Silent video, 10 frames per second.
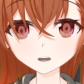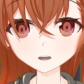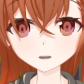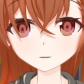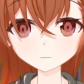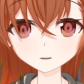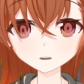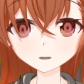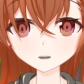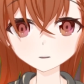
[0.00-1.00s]
and if there are
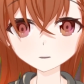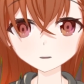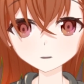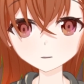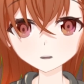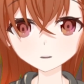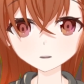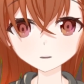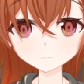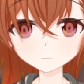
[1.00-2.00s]
no books around,
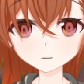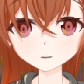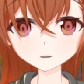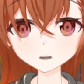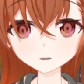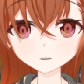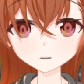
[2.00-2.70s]
she will make them